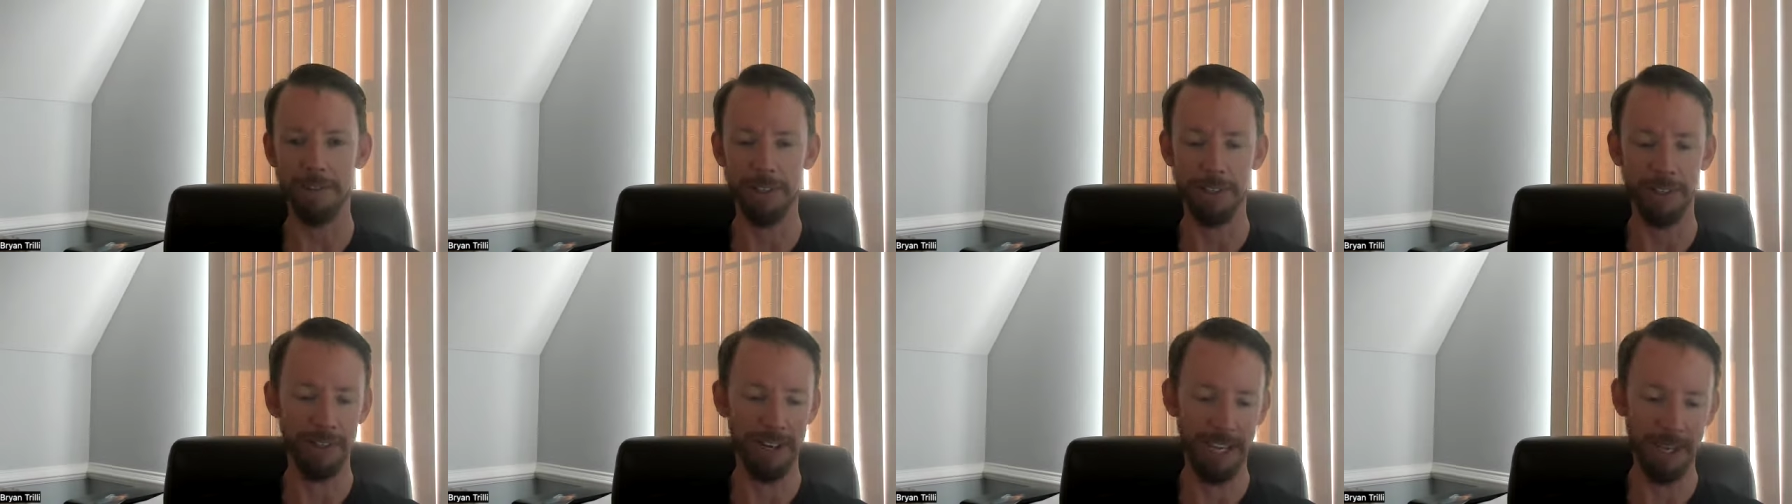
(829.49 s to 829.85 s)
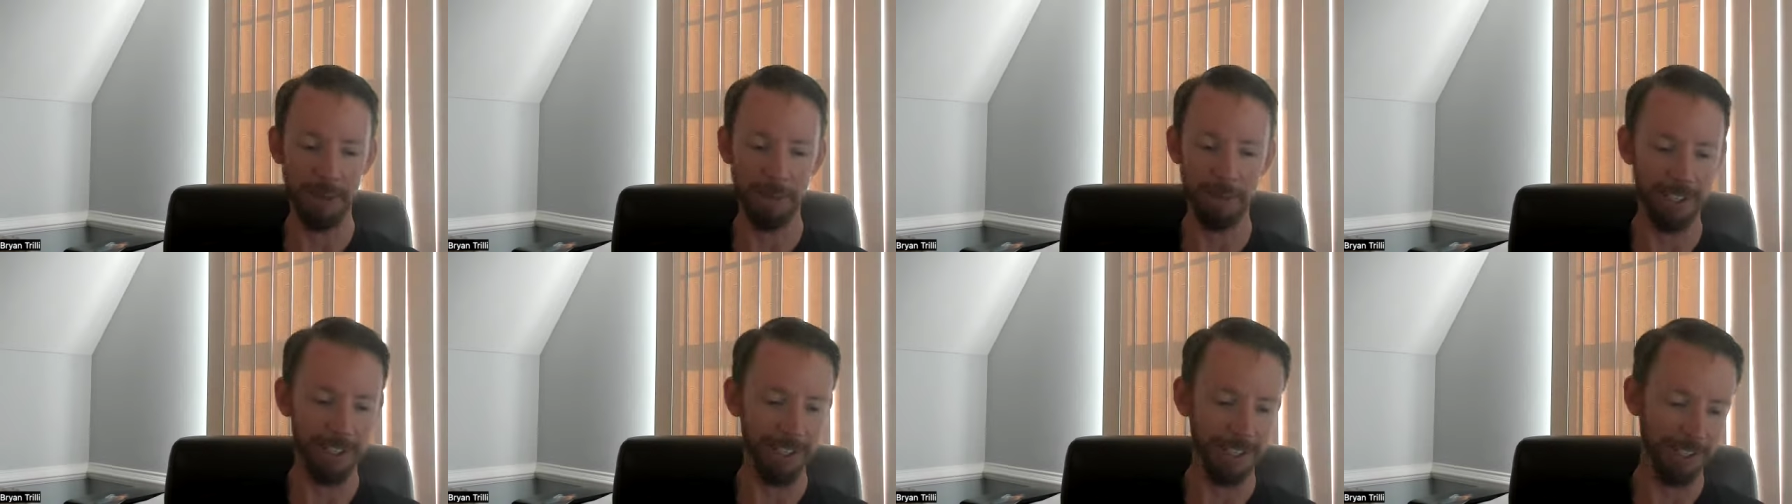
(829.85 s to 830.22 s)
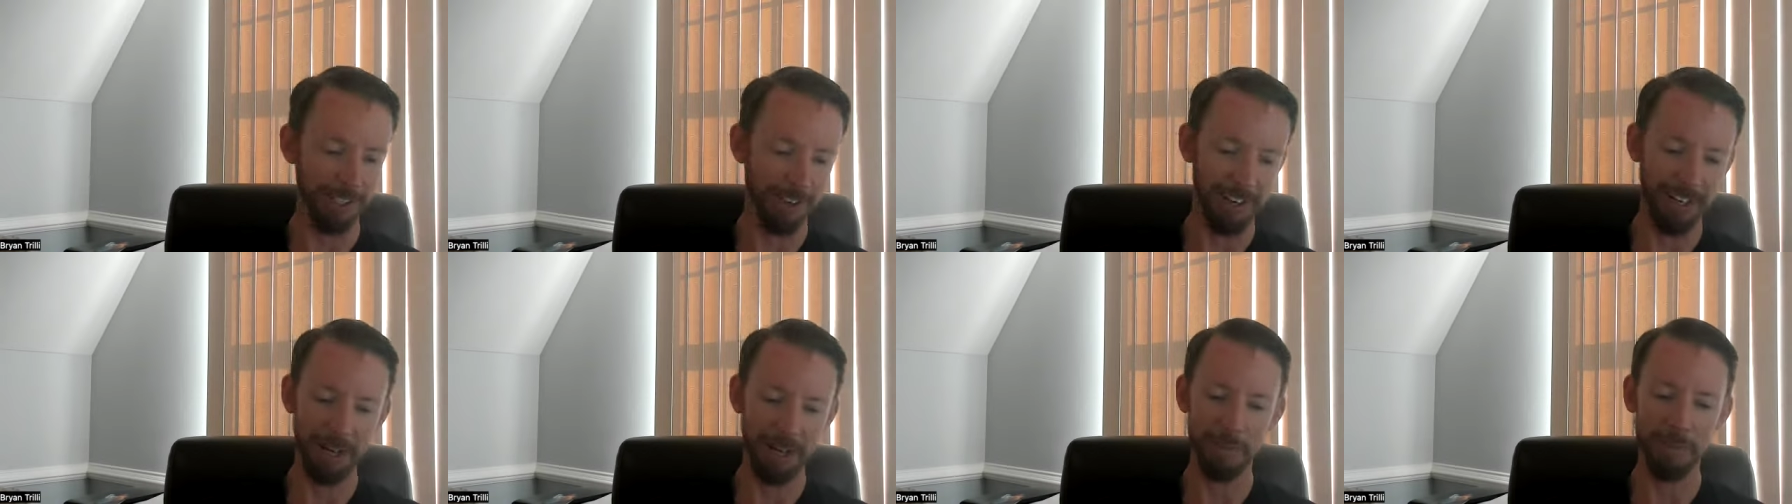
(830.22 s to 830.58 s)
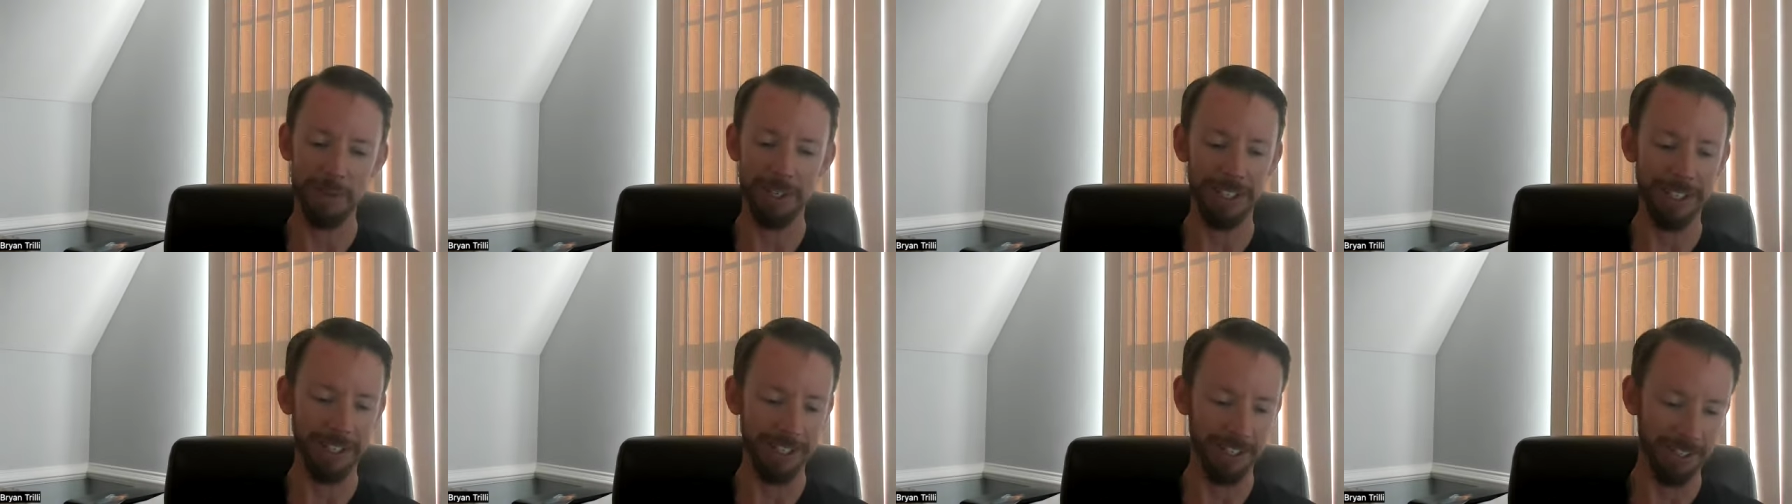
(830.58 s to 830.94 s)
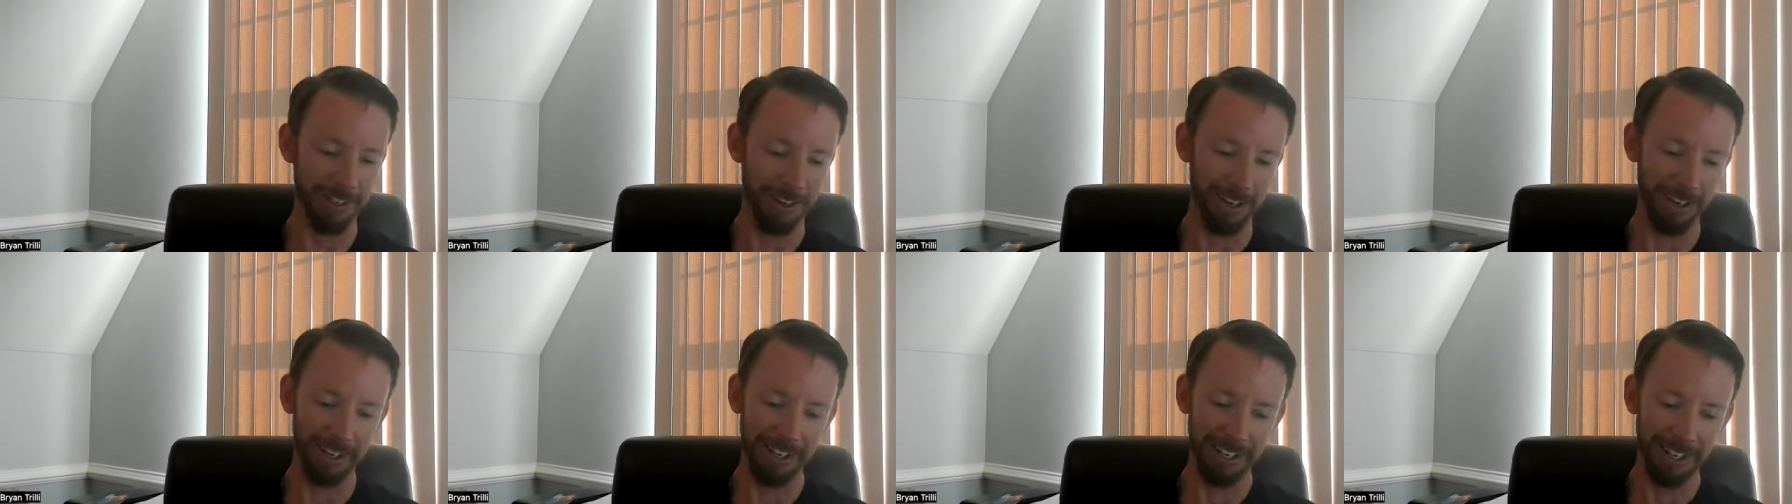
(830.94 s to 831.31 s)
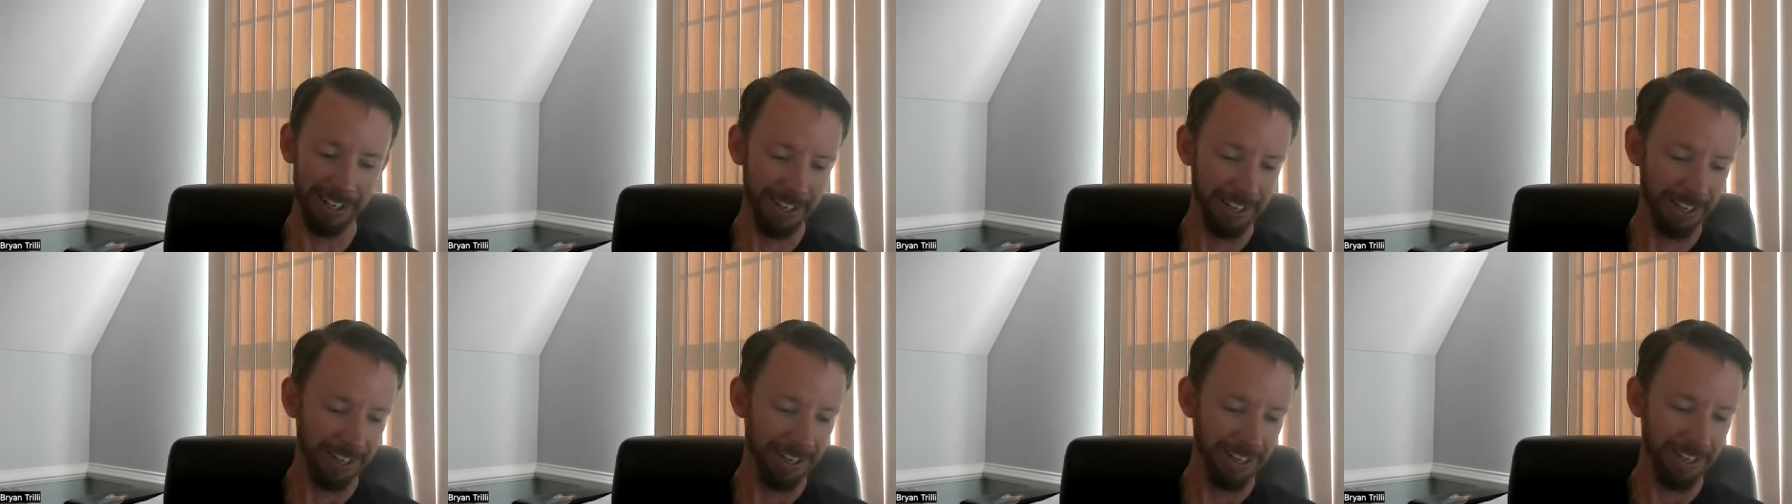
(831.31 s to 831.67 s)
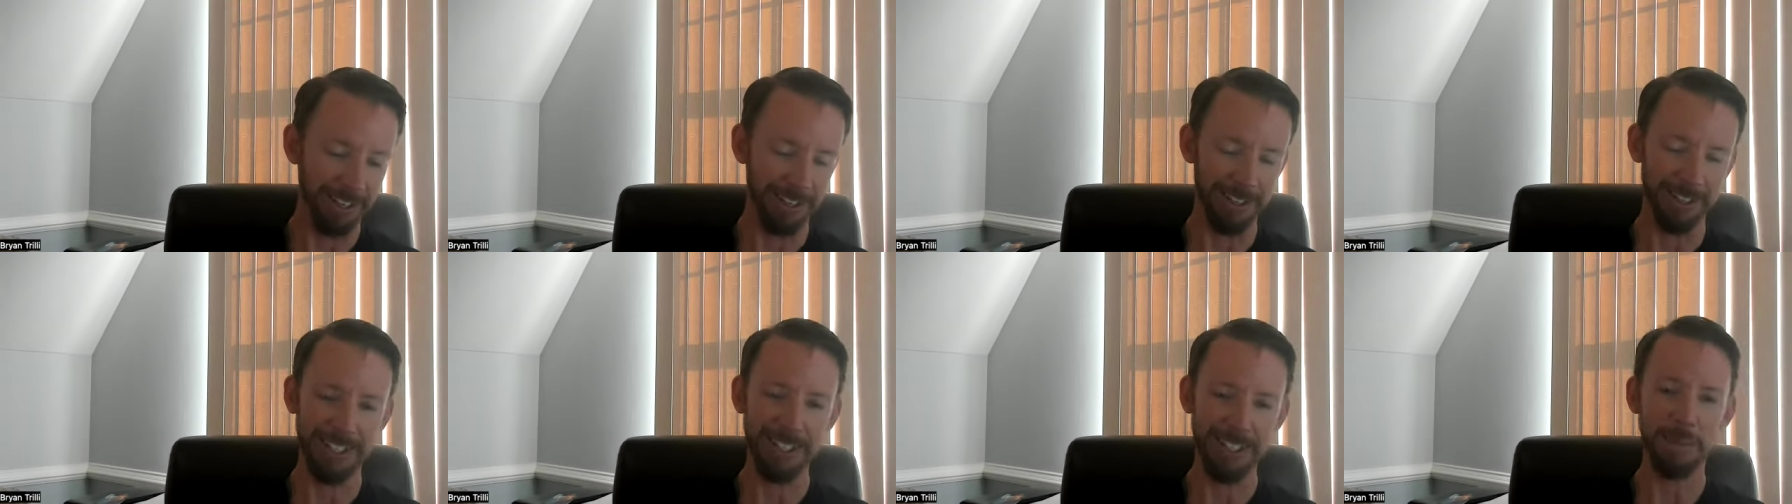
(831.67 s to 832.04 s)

So ABC's gone, NBC's gone, you know, yeah.